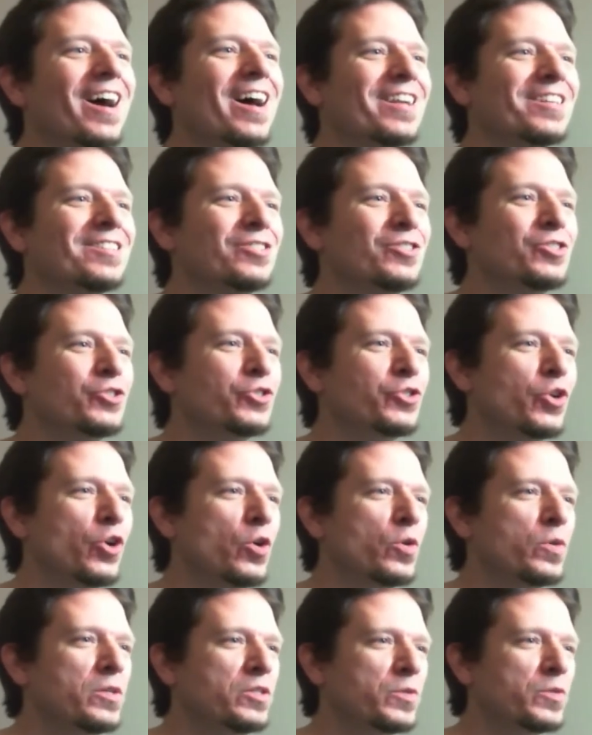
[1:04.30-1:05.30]
and
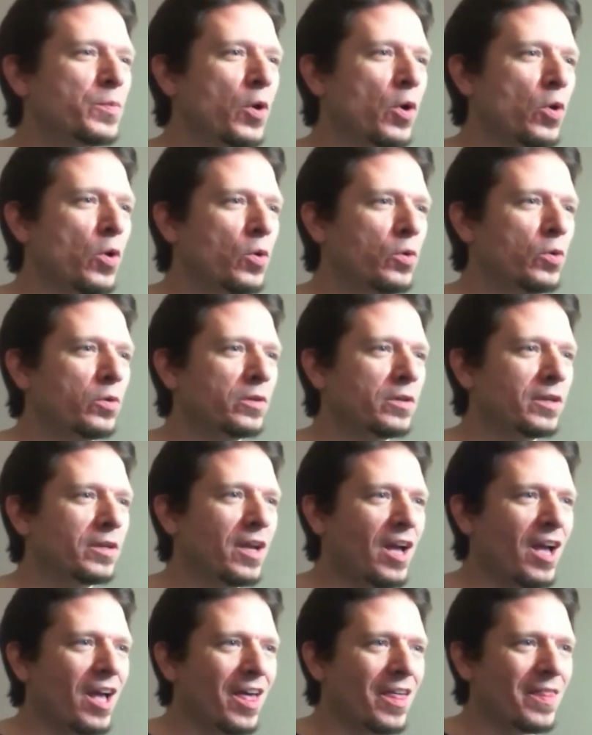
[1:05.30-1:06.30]
so he spoke,
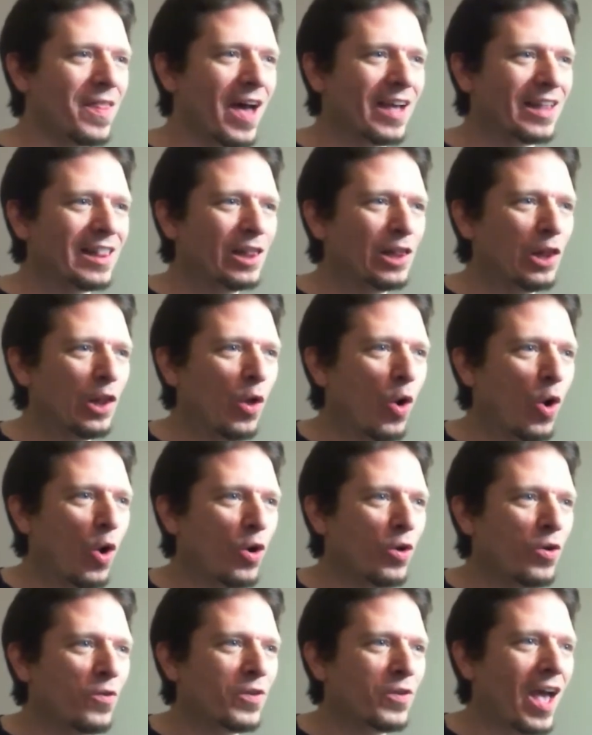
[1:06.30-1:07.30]
that
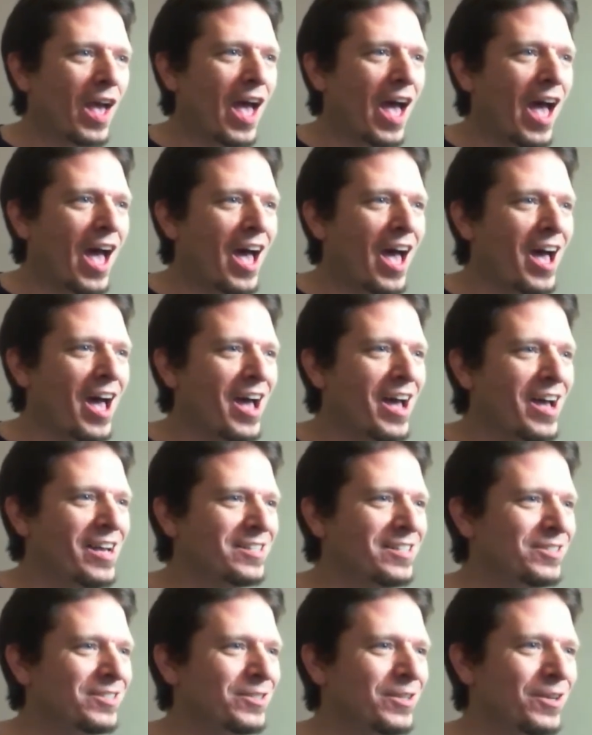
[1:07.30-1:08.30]
lord of
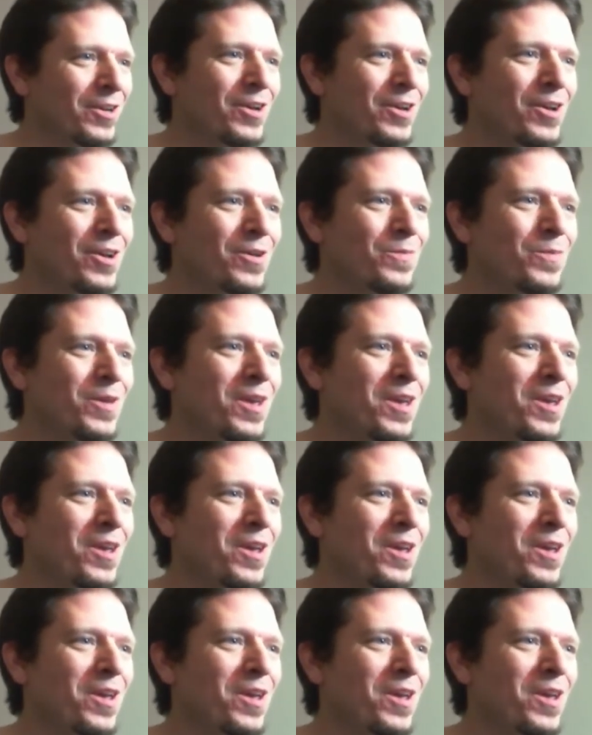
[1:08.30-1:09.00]
Castamere.